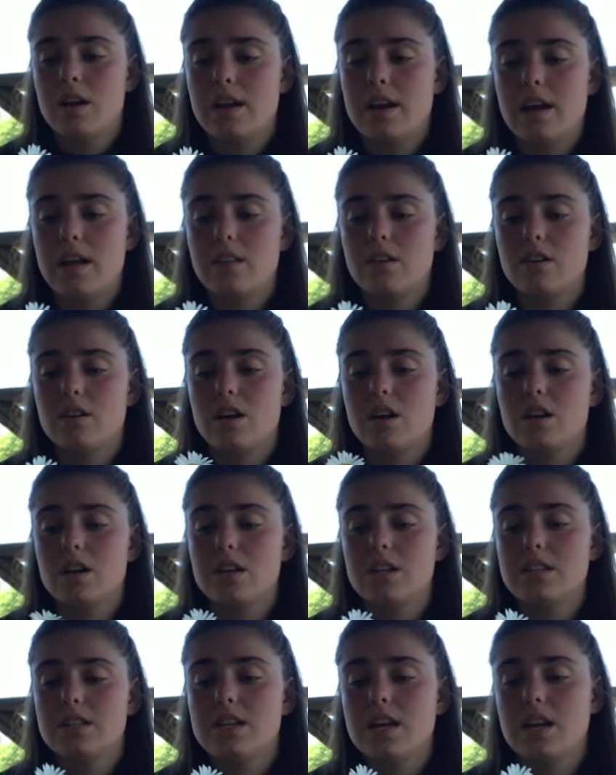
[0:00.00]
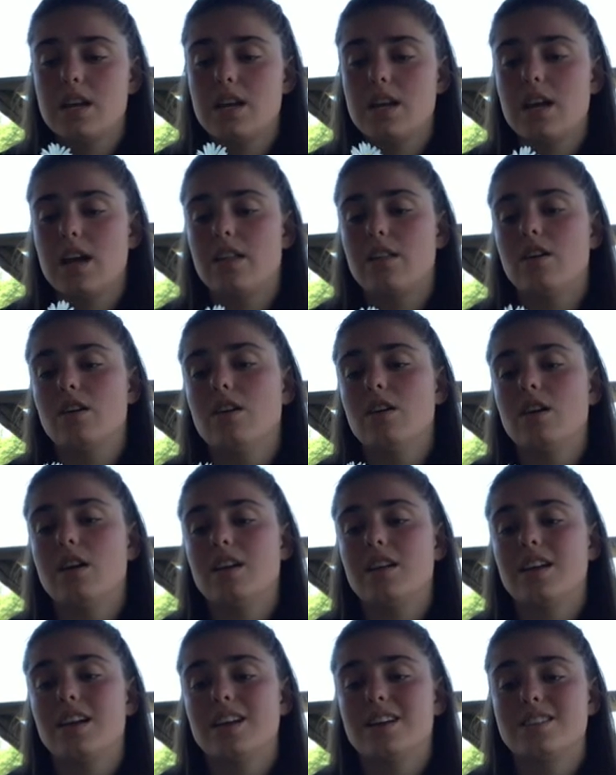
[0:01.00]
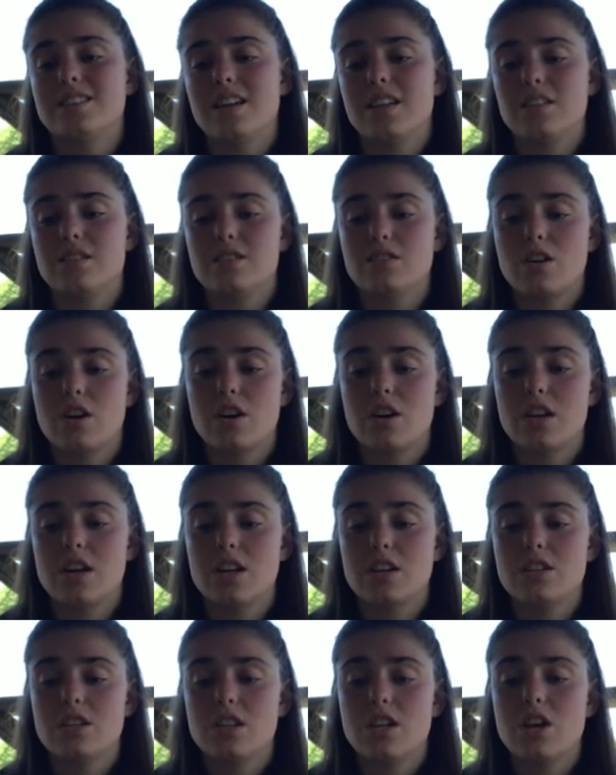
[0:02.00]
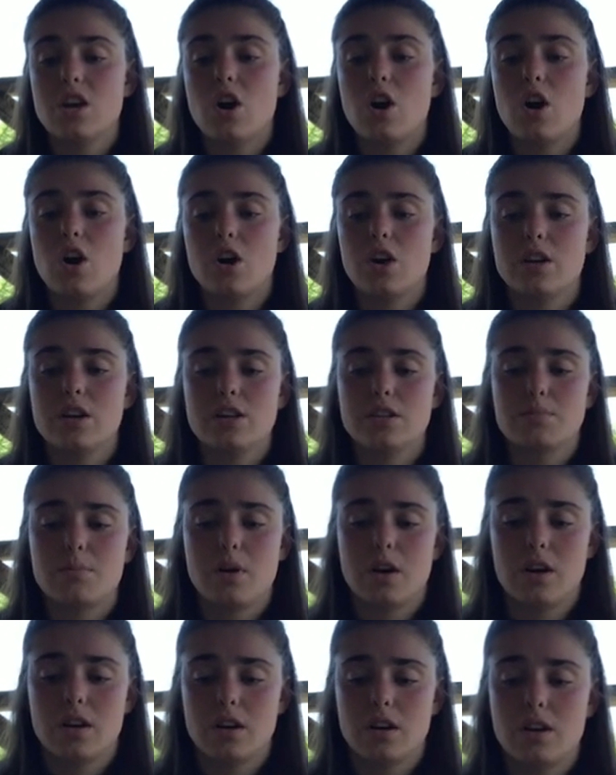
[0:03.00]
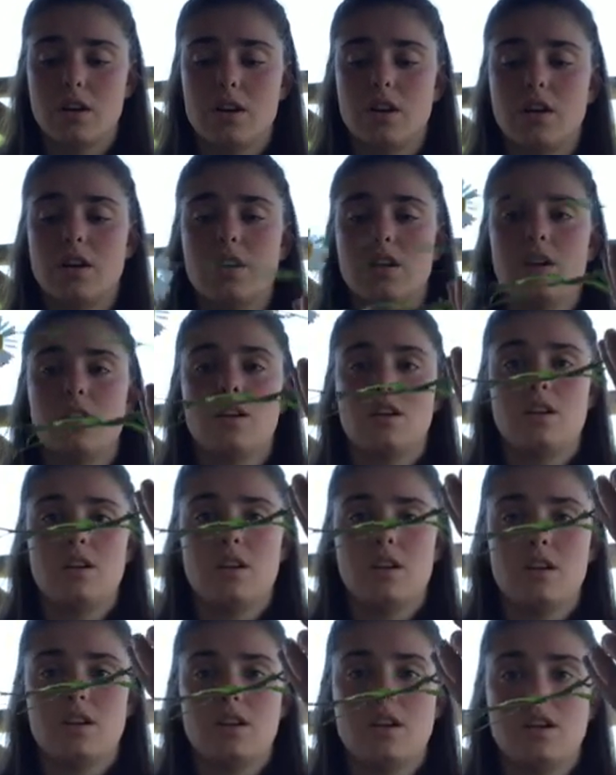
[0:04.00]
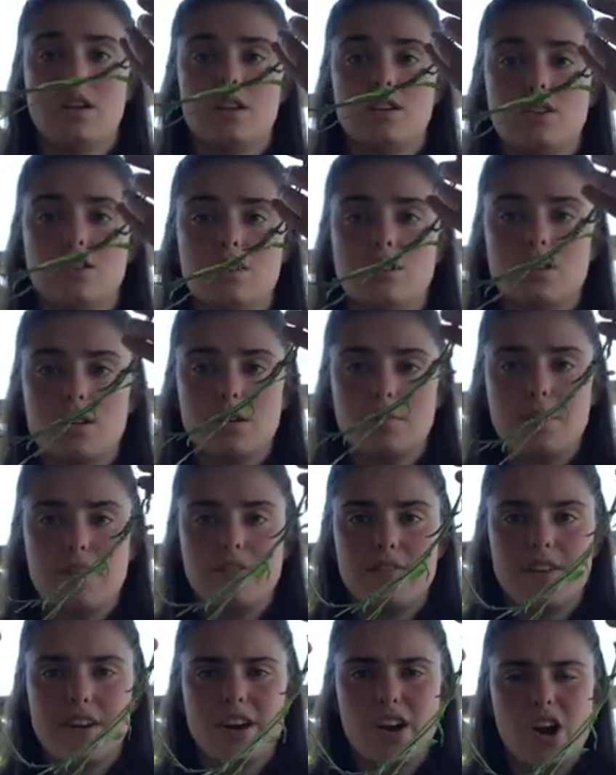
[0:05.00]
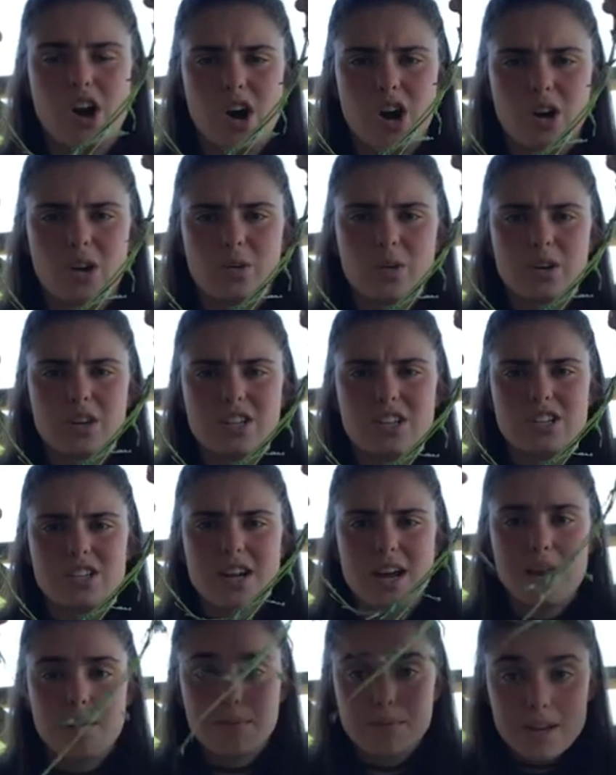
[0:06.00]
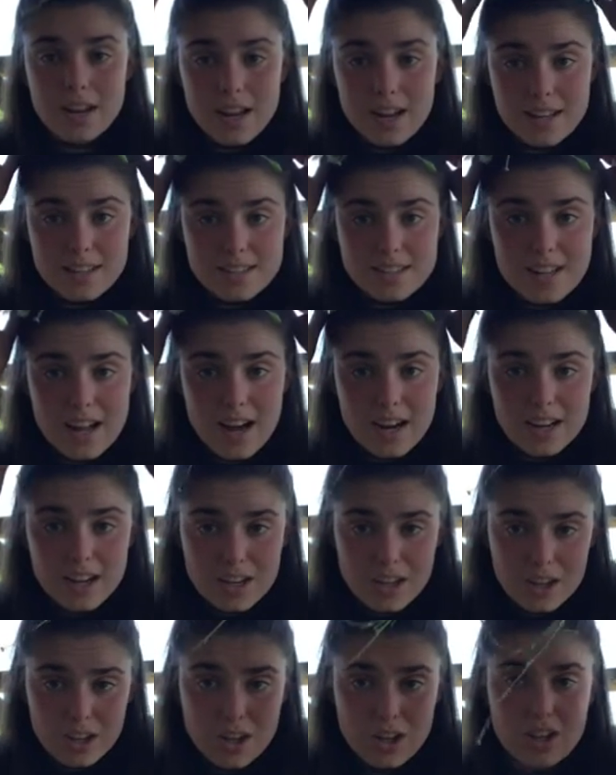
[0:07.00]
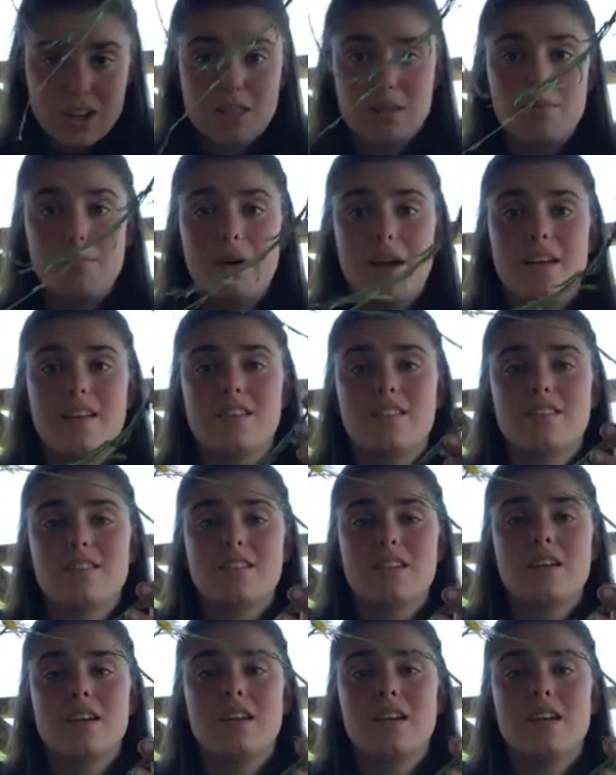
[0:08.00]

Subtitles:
Now they're not gonna stay together, and like I said, starting is the hardest part. And it's just gonna be very awkward shaped, and it's not gonna look the best.